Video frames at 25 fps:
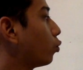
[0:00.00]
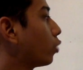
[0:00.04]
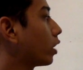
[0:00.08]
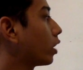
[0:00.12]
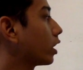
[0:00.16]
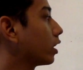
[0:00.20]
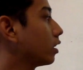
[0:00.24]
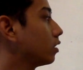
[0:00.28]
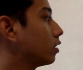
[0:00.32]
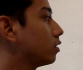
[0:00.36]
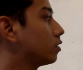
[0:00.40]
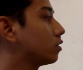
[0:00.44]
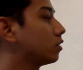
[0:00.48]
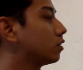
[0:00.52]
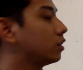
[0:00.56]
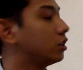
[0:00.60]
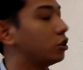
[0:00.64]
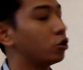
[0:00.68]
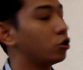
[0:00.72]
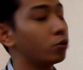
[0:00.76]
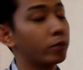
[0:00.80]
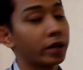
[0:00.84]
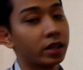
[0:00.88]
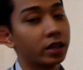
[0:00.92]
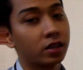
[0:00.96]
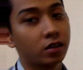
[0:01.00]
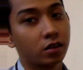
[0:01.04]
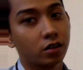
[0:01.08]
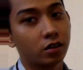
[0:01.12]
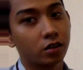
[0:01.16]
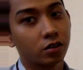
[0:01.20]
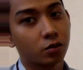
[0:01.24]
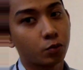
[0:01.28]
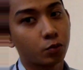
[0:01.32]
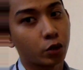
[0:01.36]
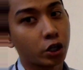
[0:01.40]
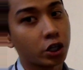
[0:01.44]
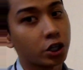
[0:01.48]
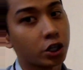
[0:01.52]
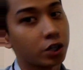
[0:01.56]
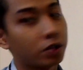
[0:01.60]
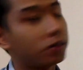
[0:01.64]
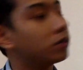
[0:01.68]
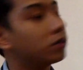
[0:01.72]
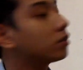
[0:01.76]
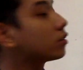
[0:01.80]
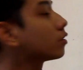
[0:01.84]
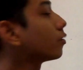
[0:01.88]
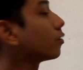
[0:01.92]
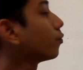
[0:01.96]
what is idiomatic
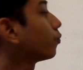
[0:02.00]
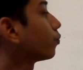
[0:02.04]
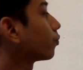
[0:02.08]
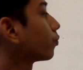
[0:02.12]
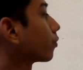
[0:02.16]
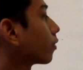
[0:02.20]
expressions.